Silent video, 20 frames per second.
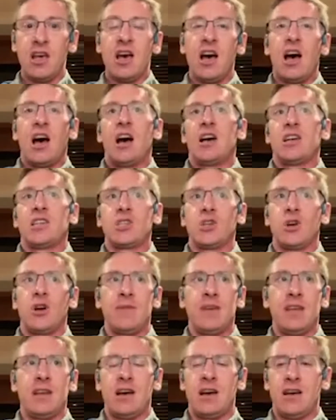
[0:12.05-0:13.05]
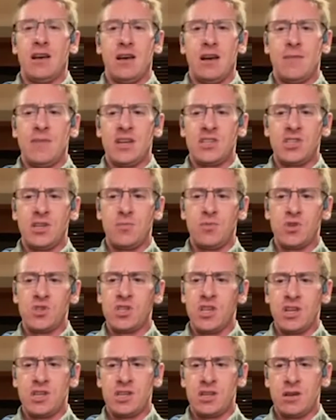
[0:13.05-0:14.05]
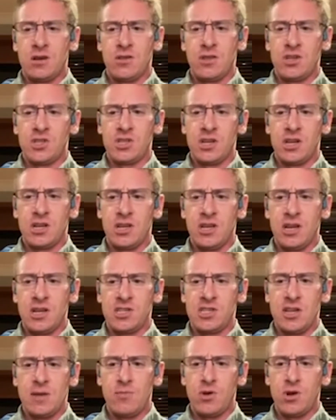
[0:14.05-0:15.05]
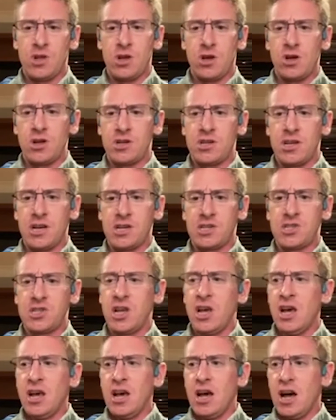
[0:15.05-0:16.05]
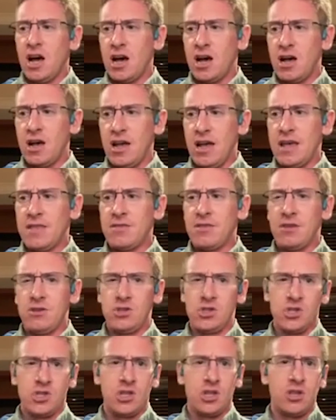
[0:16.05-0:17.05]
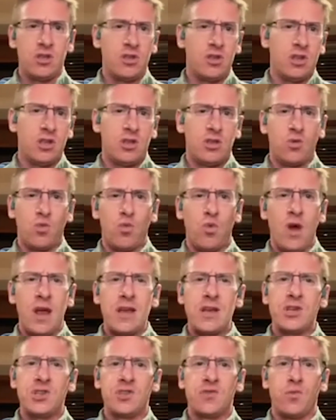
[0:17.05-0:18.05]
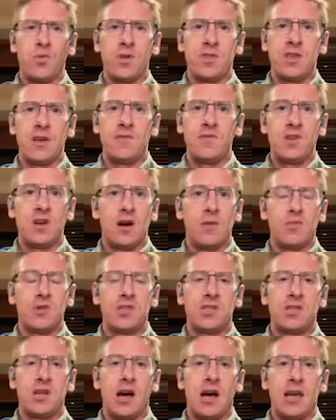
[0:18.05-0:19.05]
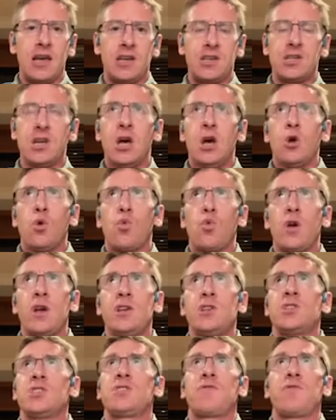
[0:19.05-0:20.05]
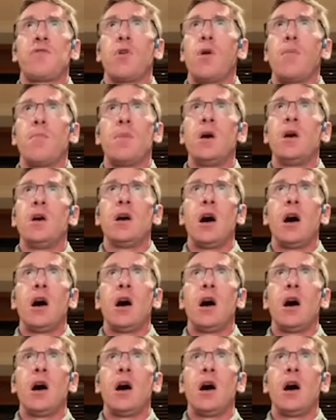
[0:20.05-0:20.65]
I'm actually presenting on this in a separate context. And just the range of what they've done with diet ranges from